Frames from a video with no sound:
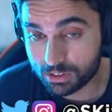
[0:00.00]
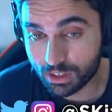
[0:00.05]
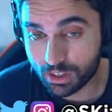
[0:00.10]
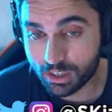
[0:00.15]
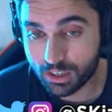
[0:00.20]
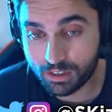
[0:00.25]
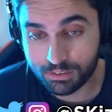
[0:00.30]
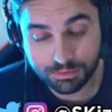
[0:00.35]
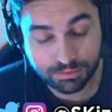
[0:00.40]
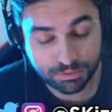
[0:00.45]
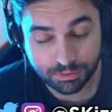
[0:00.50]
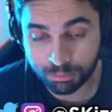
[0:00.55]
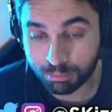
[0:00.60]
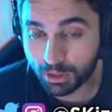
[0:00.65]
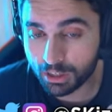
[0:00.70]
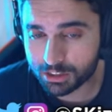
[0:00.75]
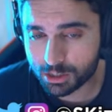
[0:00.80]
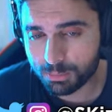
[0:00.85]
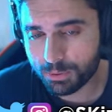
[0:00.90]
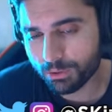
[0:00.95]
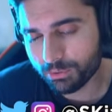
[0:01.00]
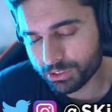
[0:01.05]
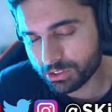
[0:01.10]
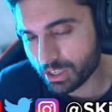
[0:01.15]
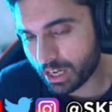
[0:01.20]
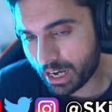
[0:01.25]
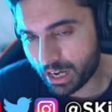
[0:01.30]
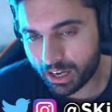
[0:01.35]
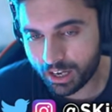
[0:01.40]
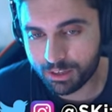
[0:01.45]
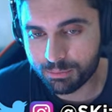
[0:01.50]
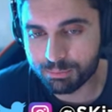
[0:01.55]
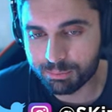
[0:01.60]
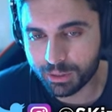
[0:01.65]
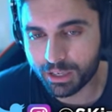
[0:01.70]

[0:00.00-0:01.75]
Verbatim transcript: Multiplayer was odd,